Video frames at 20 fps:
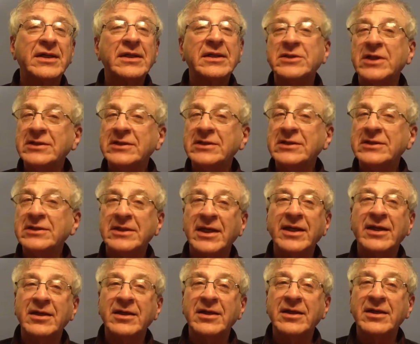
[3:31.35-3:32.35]
just
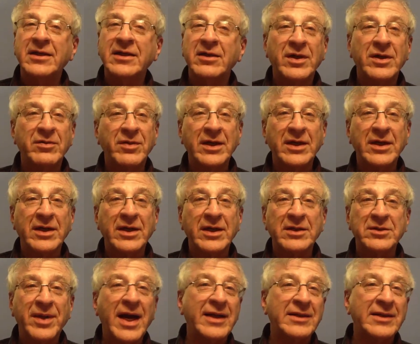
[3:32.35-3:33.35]
like what a regular
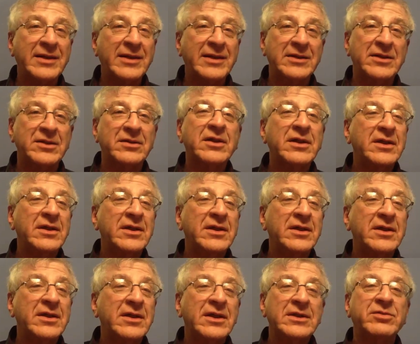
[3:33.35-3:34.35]
pilot
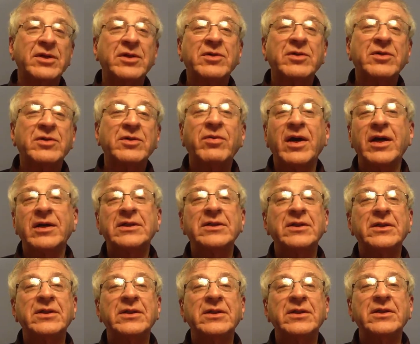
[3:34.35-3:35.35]
is required to
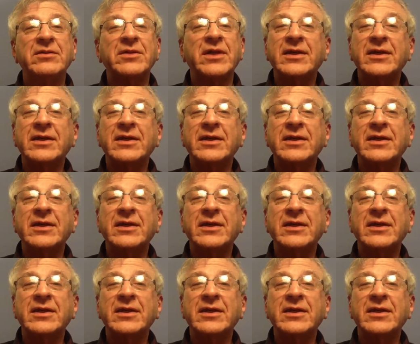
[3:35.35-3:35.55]
do.